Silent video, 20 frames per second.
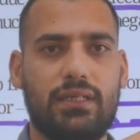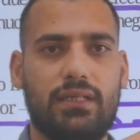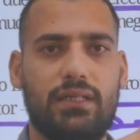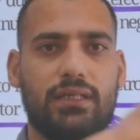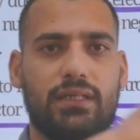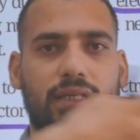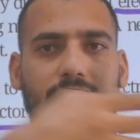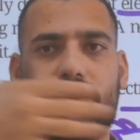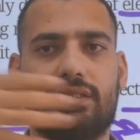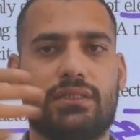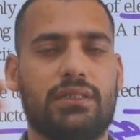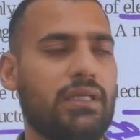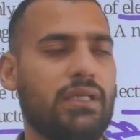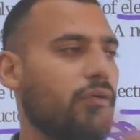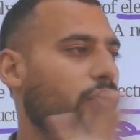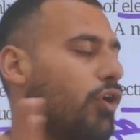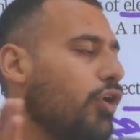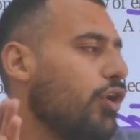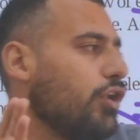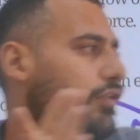direction. Now
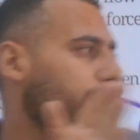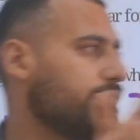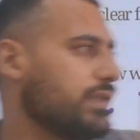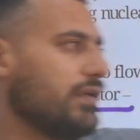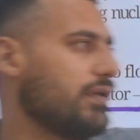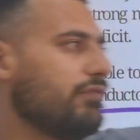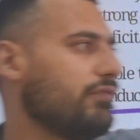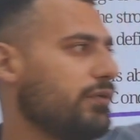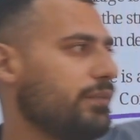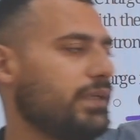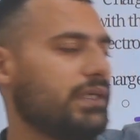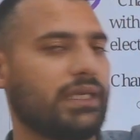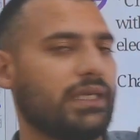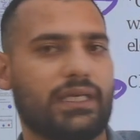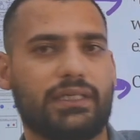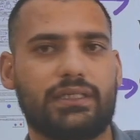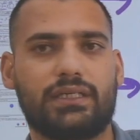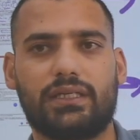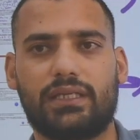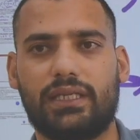all of them will be
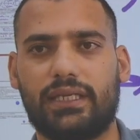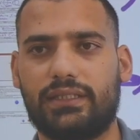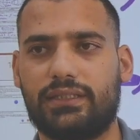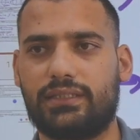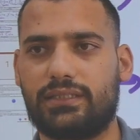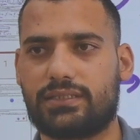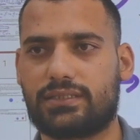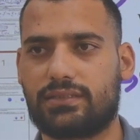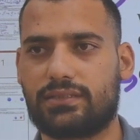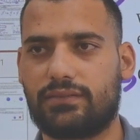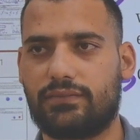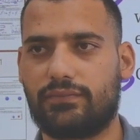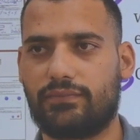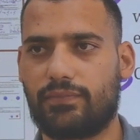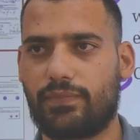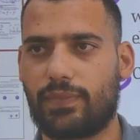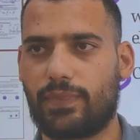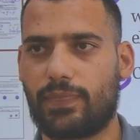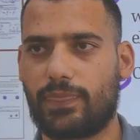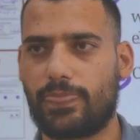directed like this.
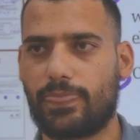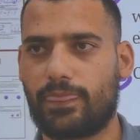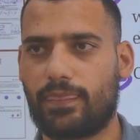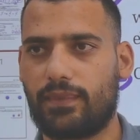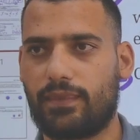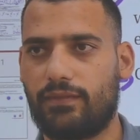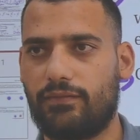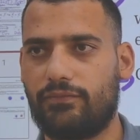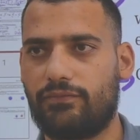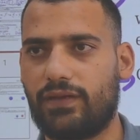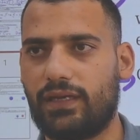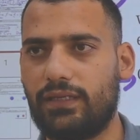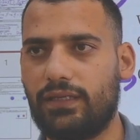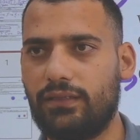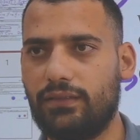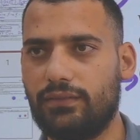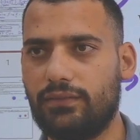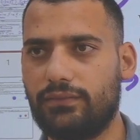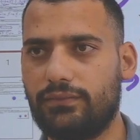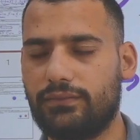Fine?
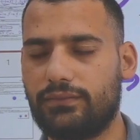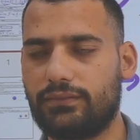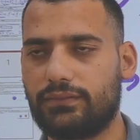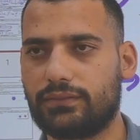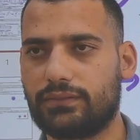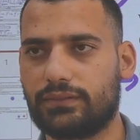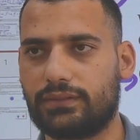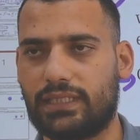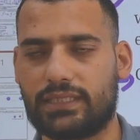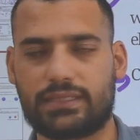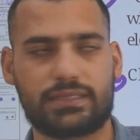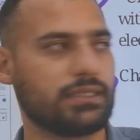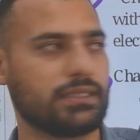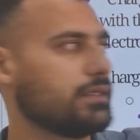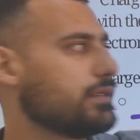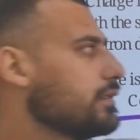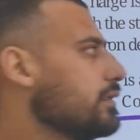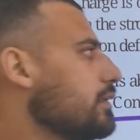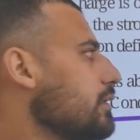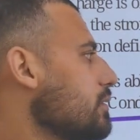That's
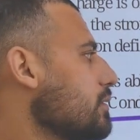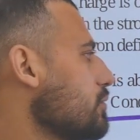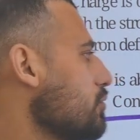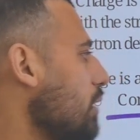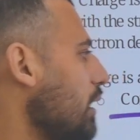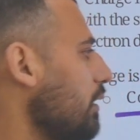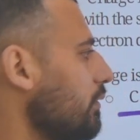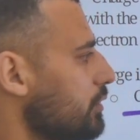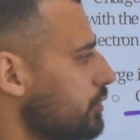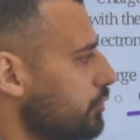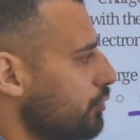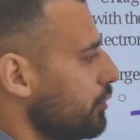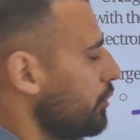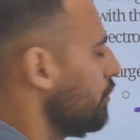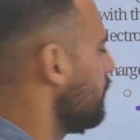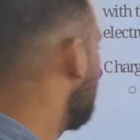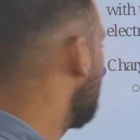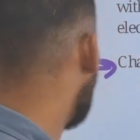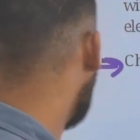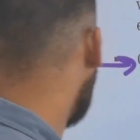it. So I'll show you a
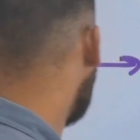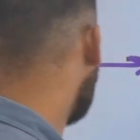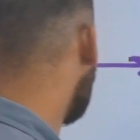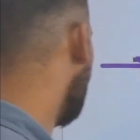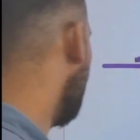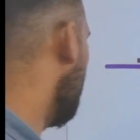diagram.